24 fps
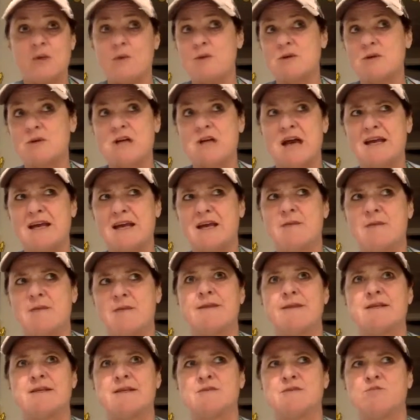we were talking
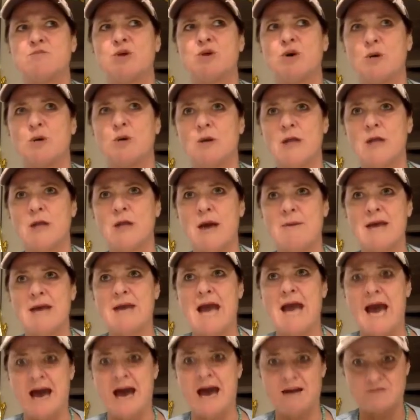about this pull that
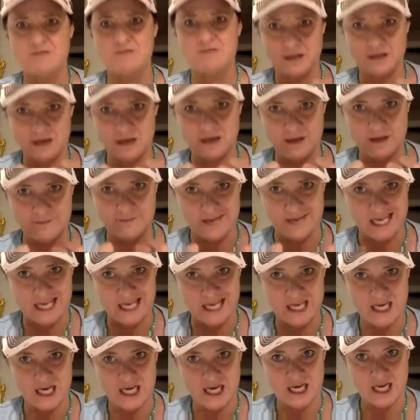we have to come
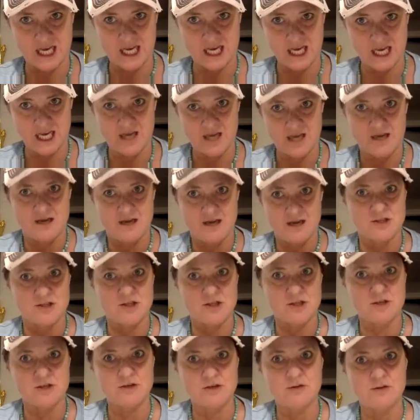in
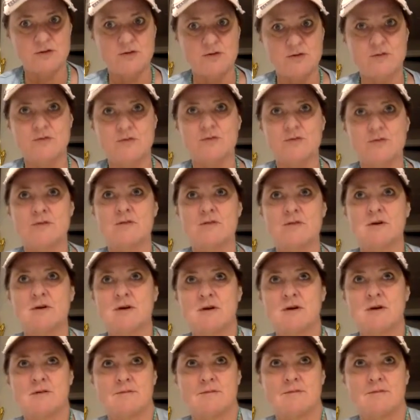to